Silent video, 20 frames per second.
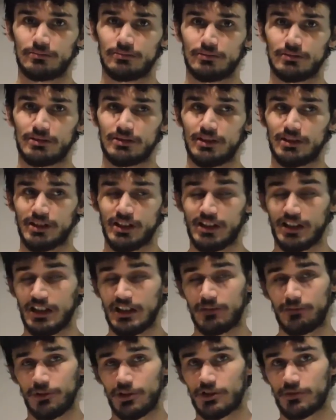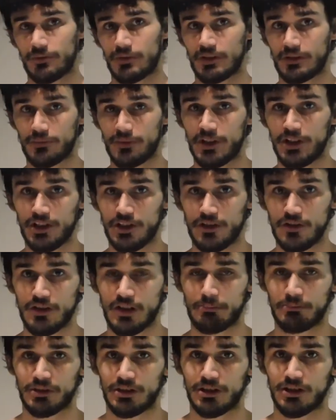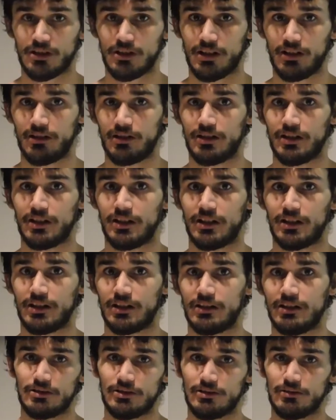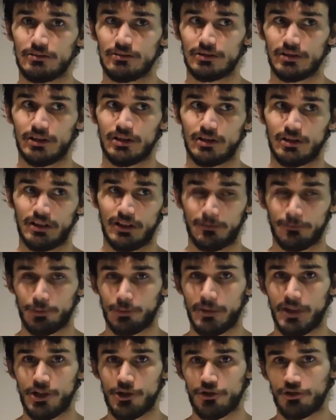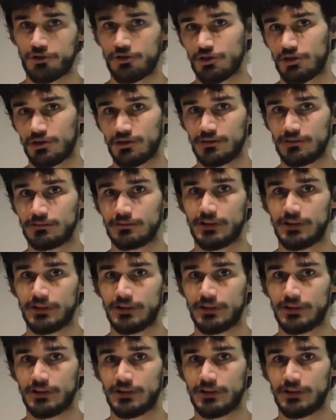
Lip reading: since I didn't get any footage for this video, I'm going to go ahead and do a little informational